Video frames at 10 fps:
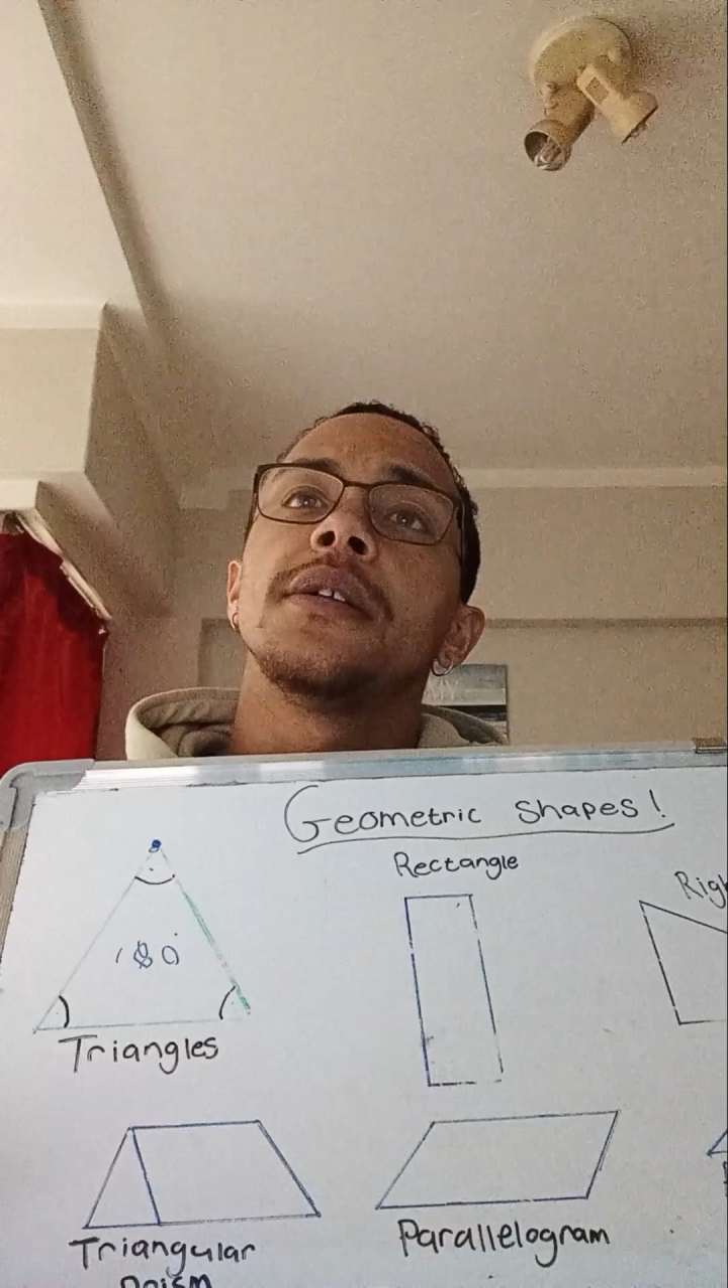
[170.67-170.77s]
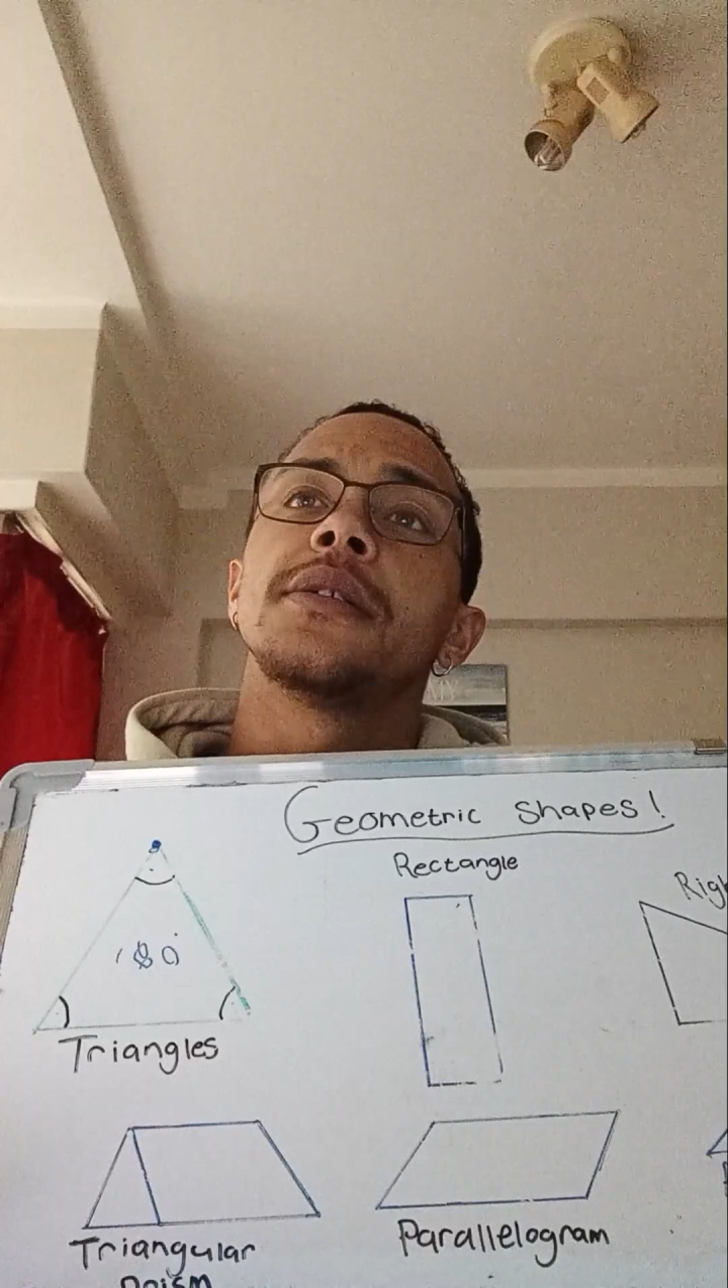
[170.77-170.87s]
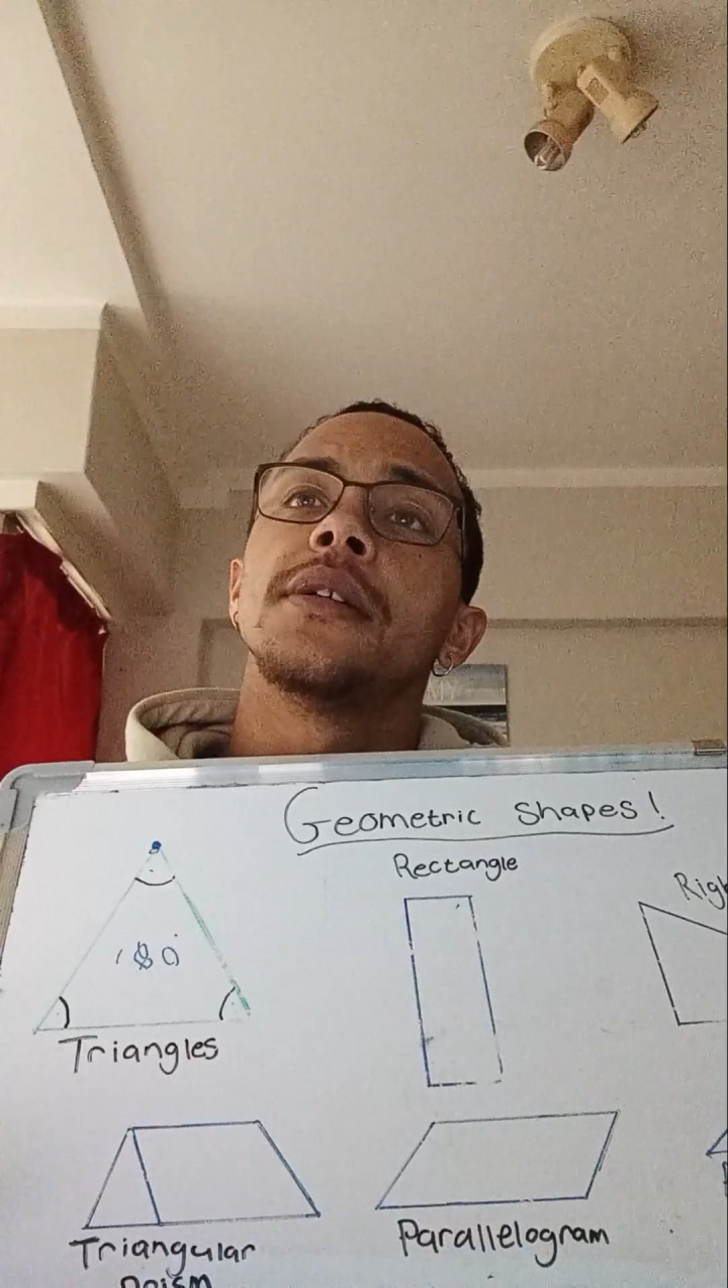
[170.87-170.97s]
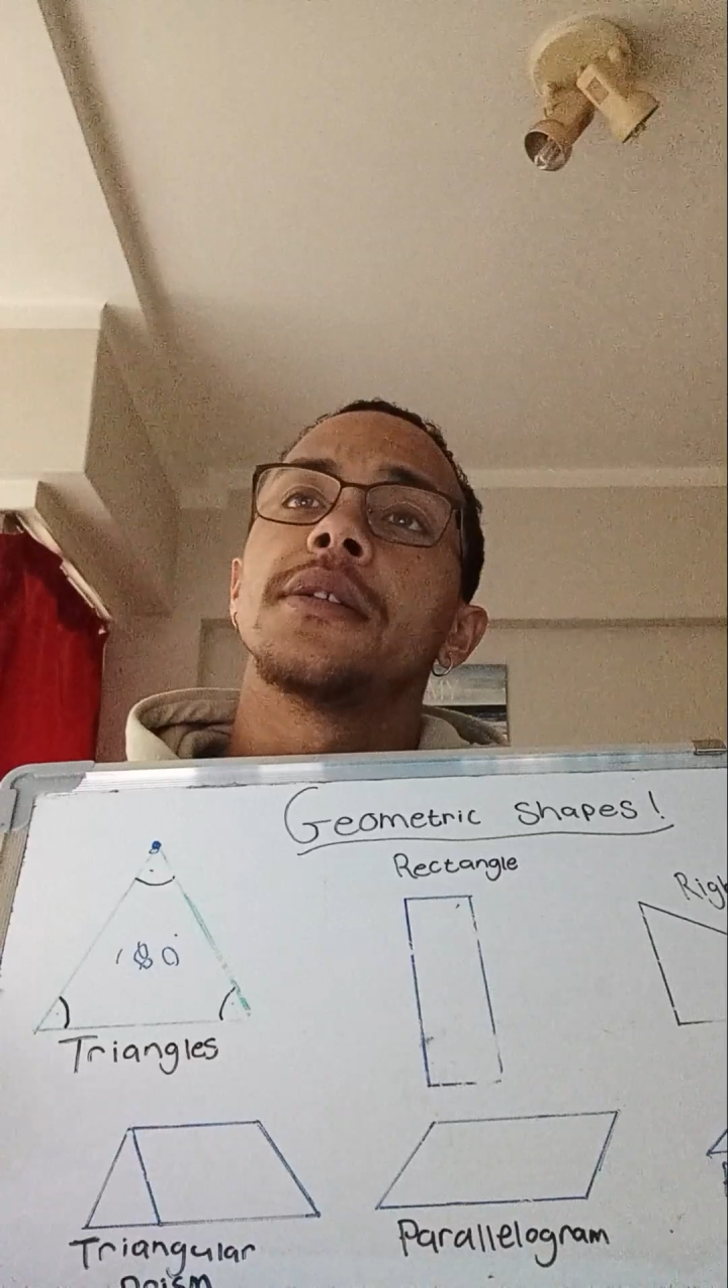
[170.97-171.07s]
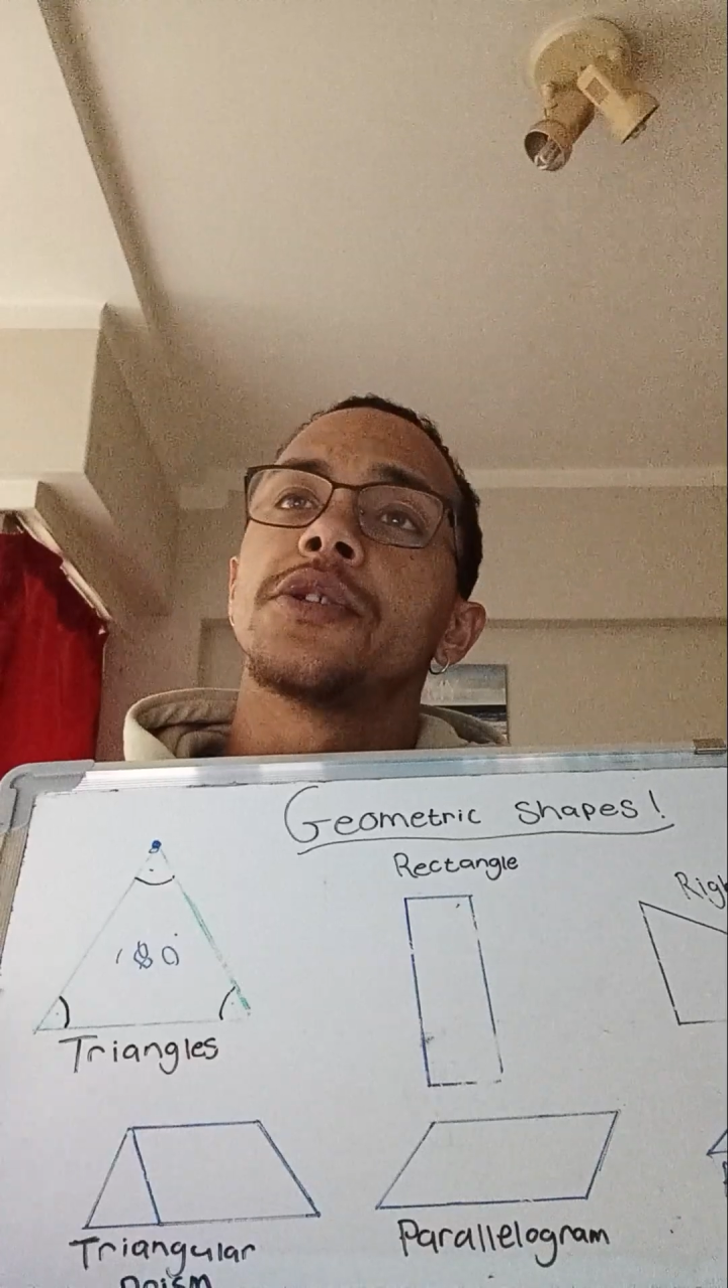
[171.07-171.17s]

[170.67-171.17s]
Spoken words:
certain